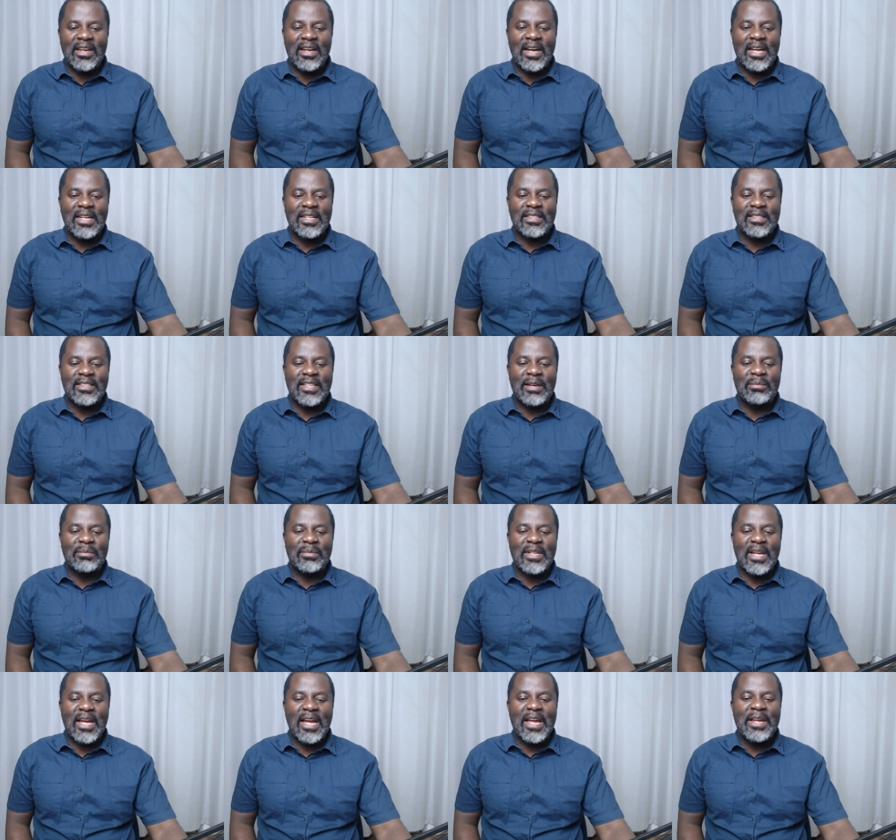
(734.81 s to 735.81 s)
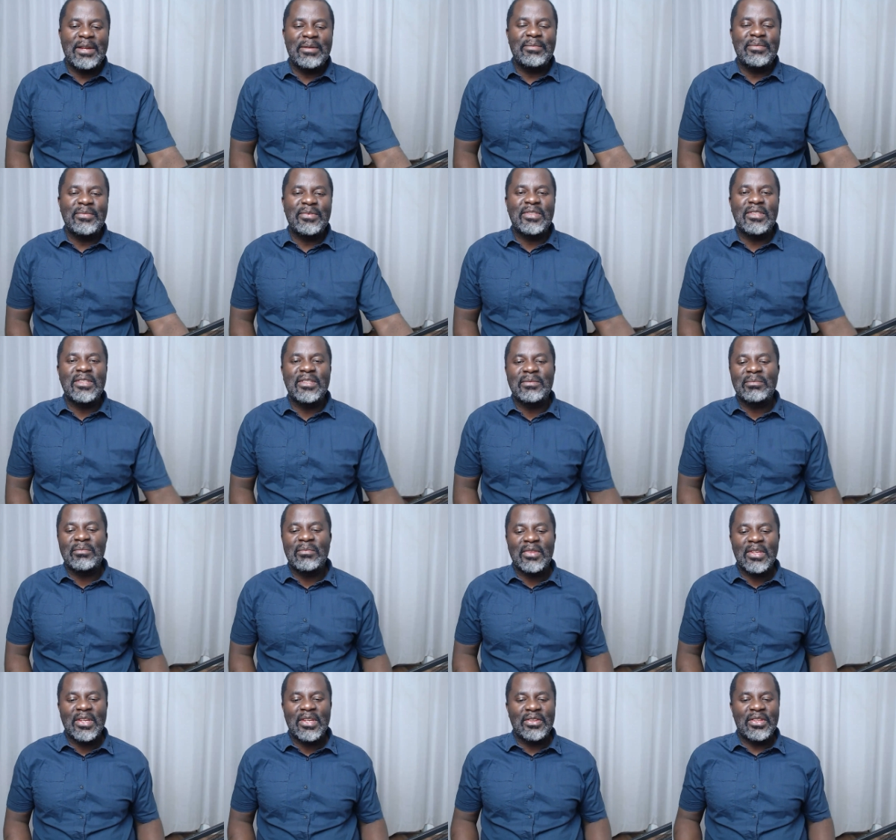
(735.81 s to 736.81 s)
And sometimes
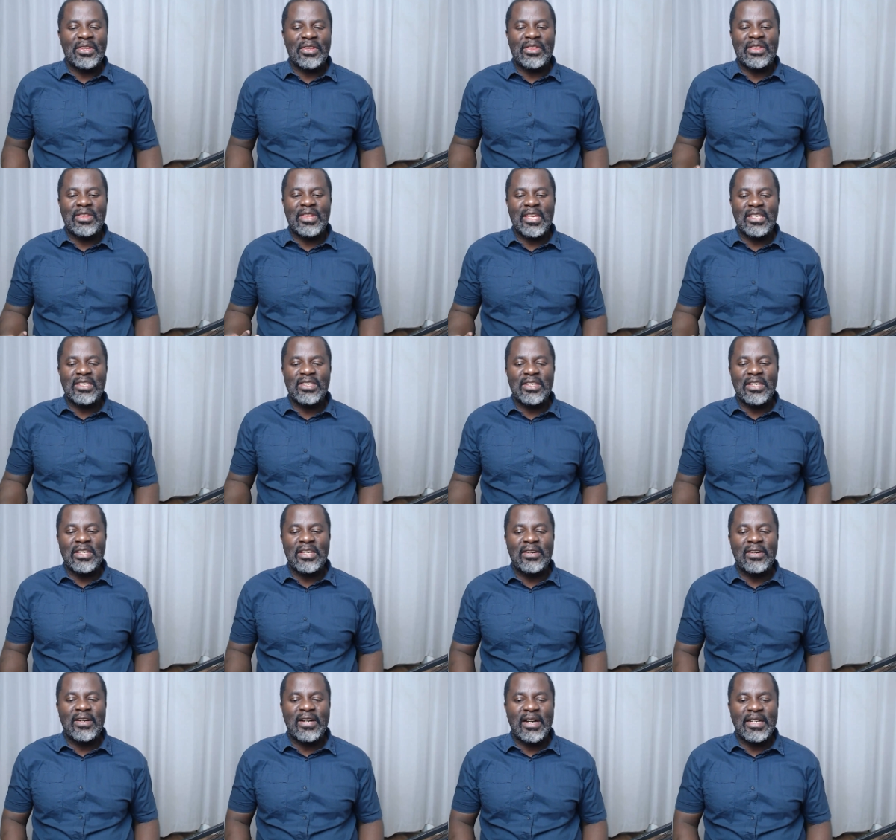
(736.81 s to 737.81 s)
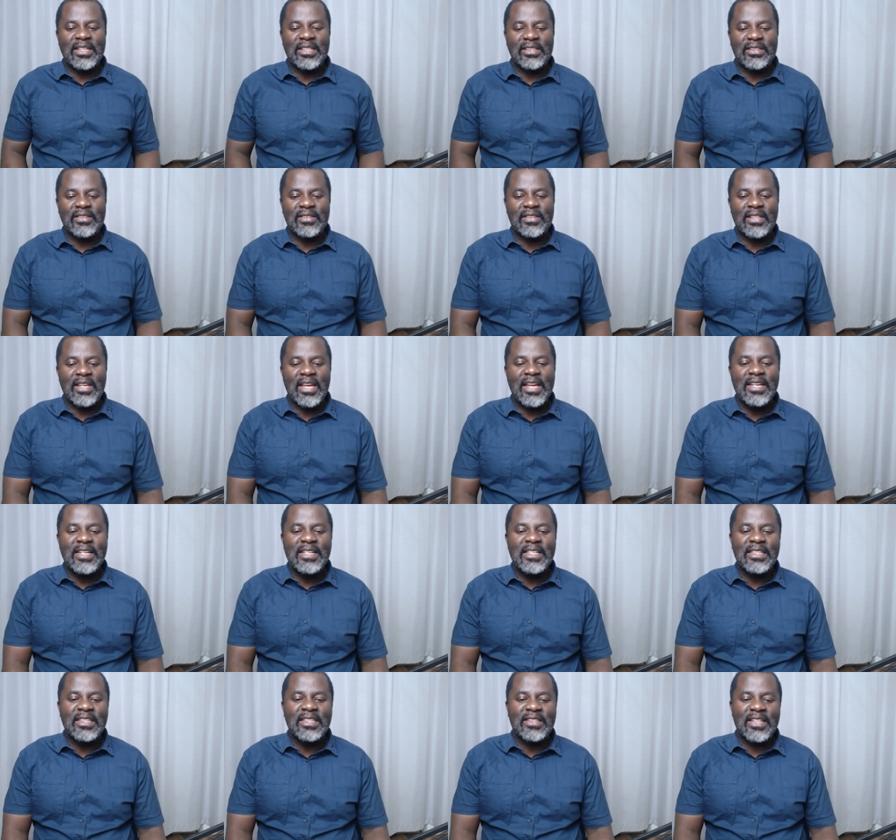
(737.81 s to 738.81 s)
the third error is
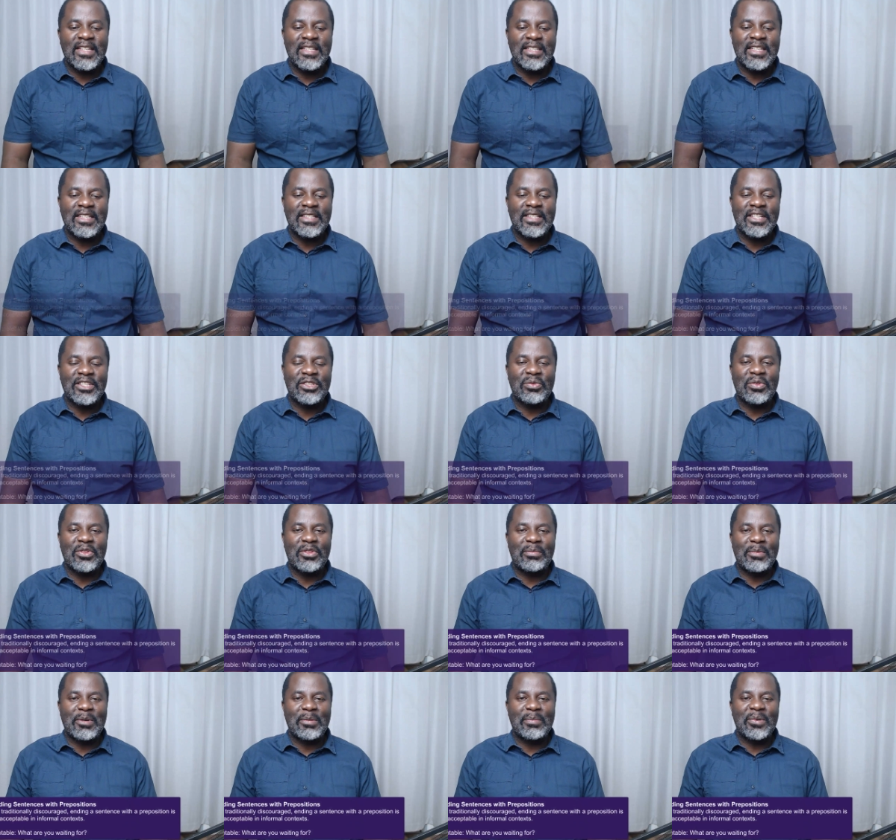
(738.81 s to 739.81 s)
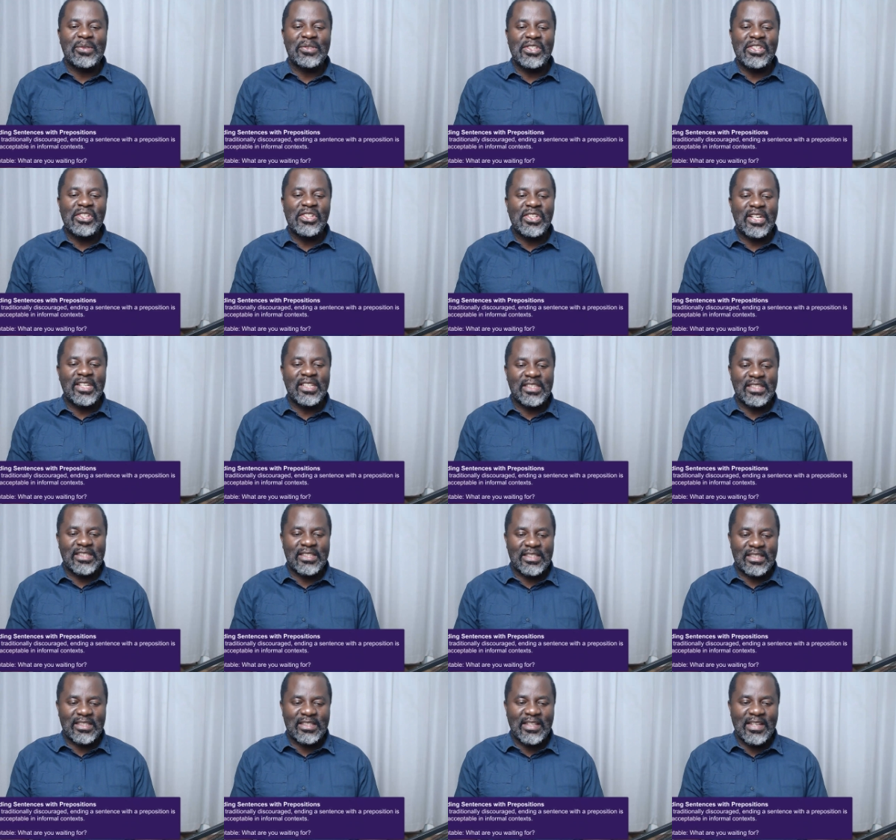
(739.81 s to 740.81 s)
ending sentences with
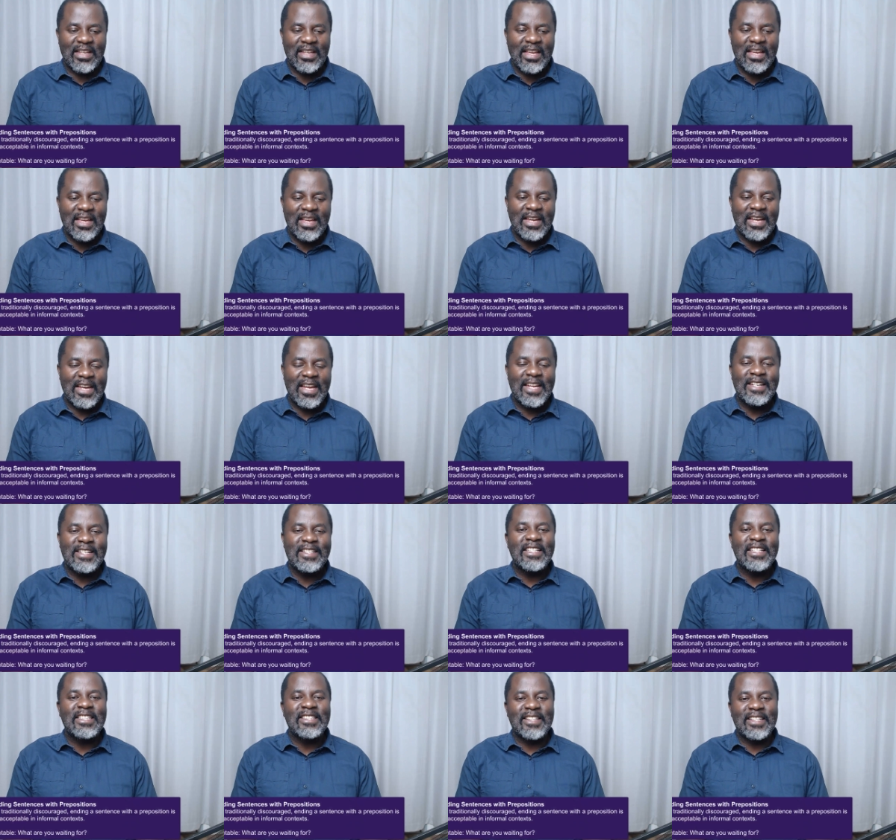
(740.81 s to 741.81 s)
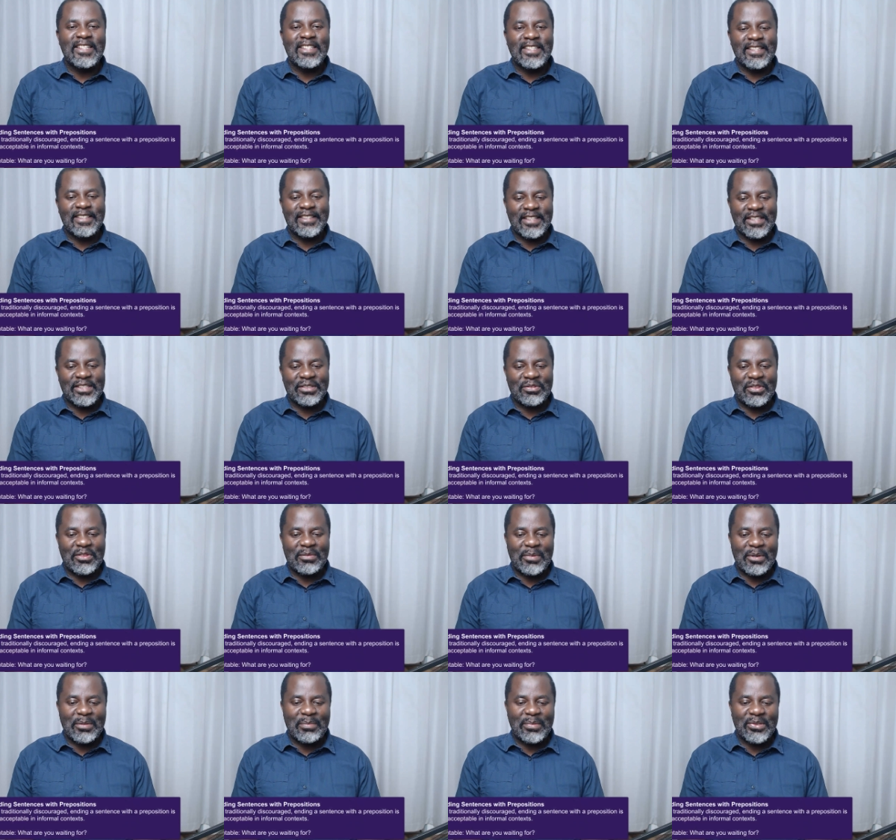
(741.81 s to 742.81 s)
prepositions. Ending sentences
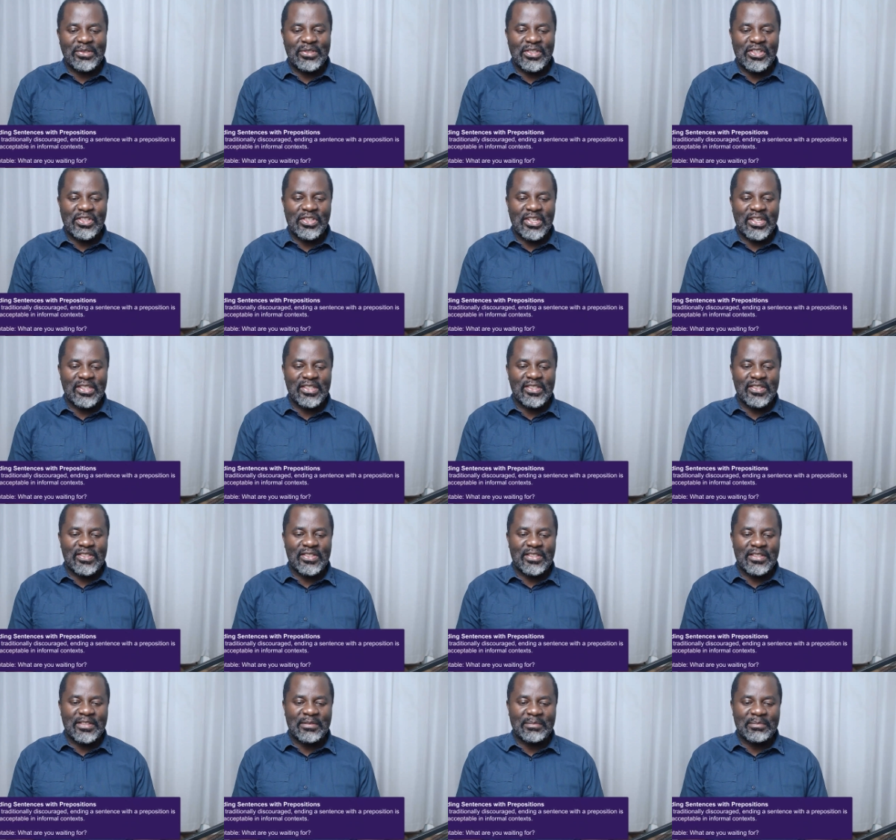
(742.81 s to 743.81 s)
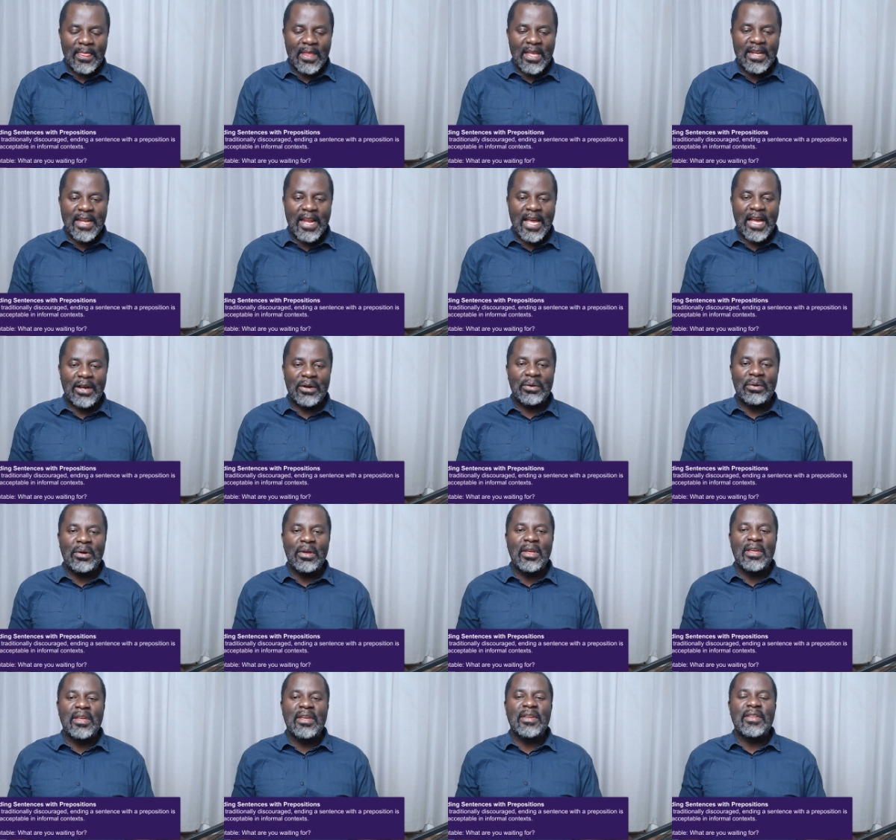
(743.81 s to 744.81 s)
with prepositions. Now,
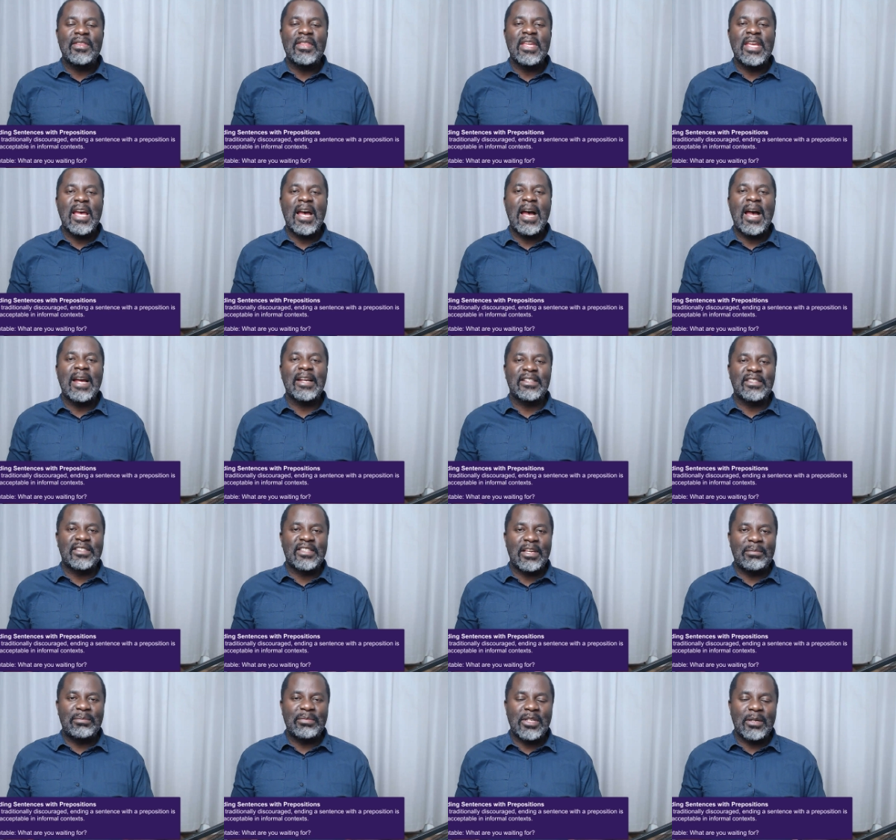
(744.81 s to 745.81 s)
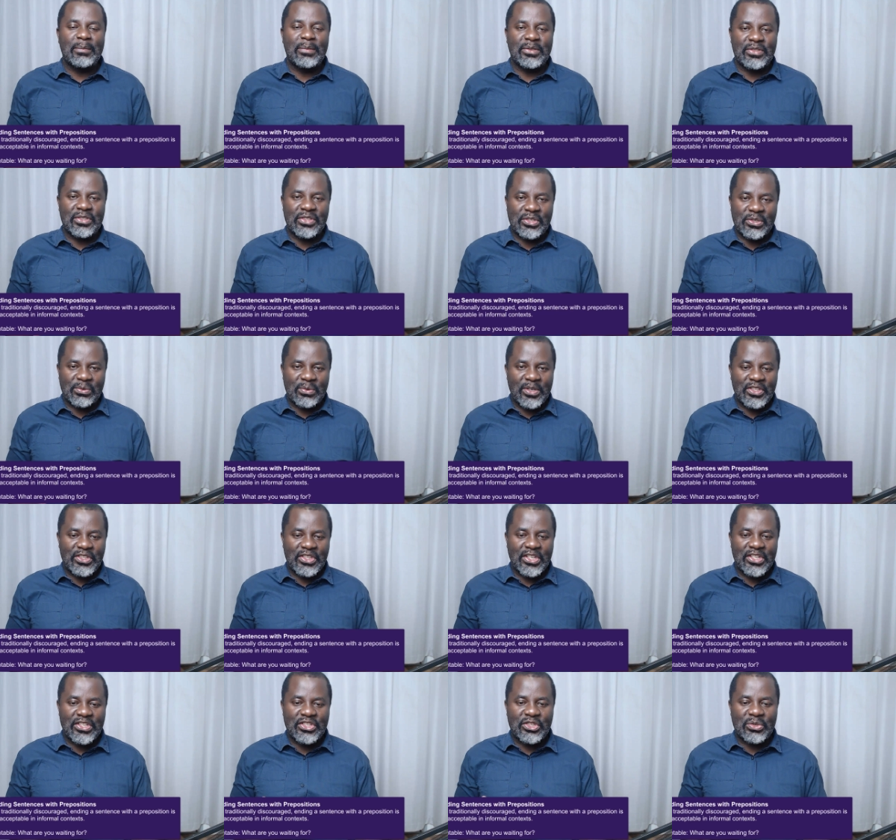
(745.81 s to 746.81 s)
there are acceptable
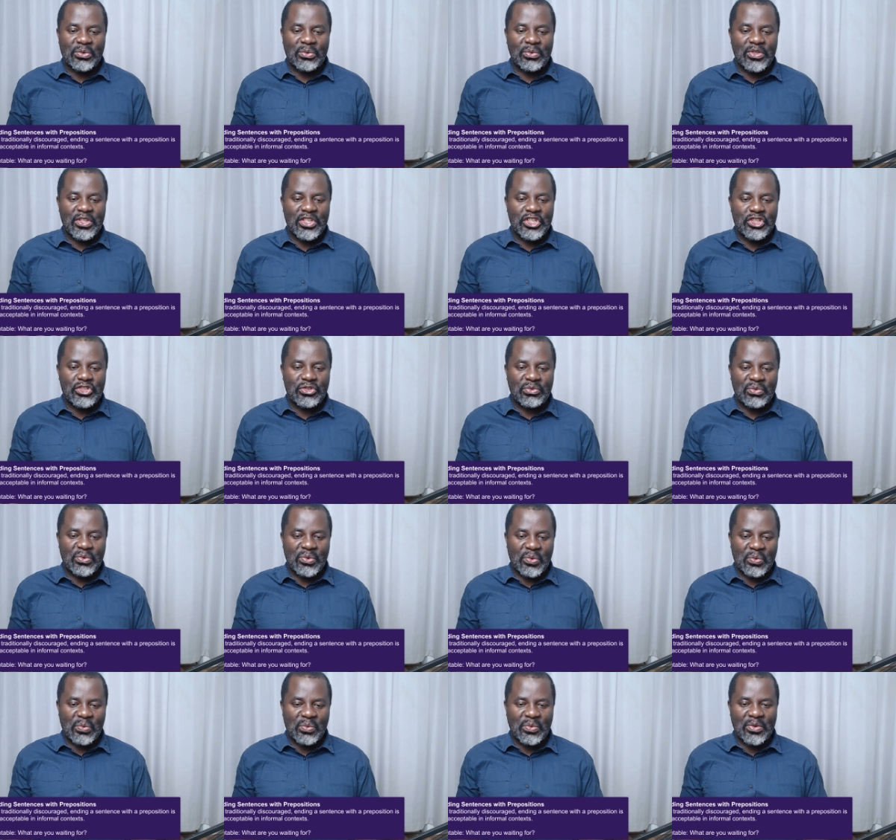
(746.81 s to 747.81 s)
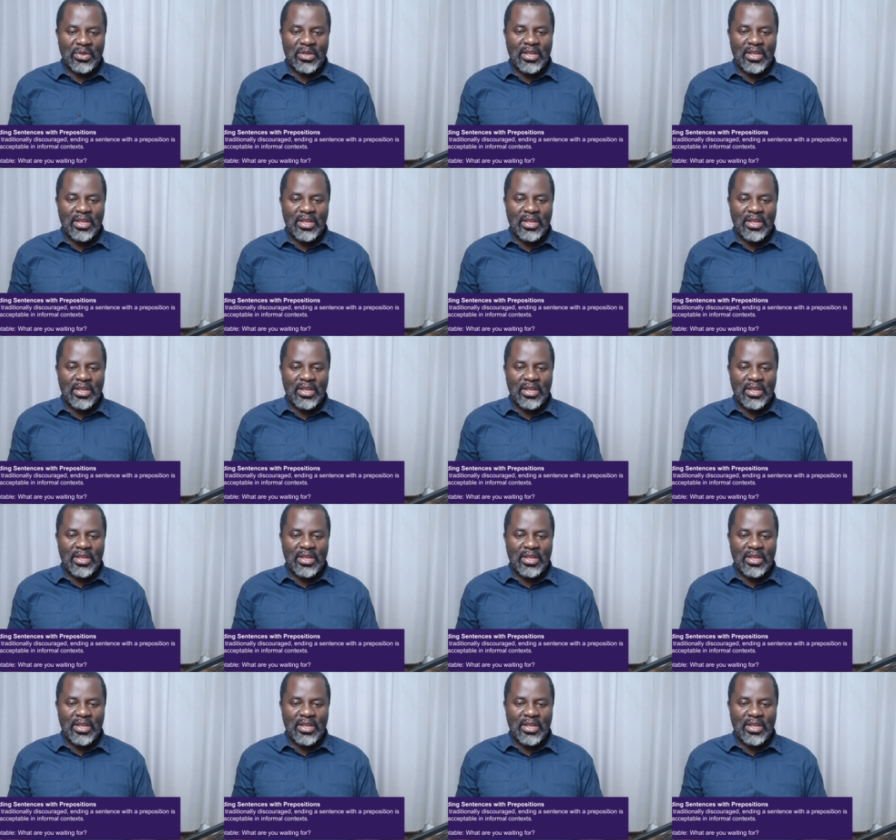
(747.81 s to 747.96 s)
situations to this rule.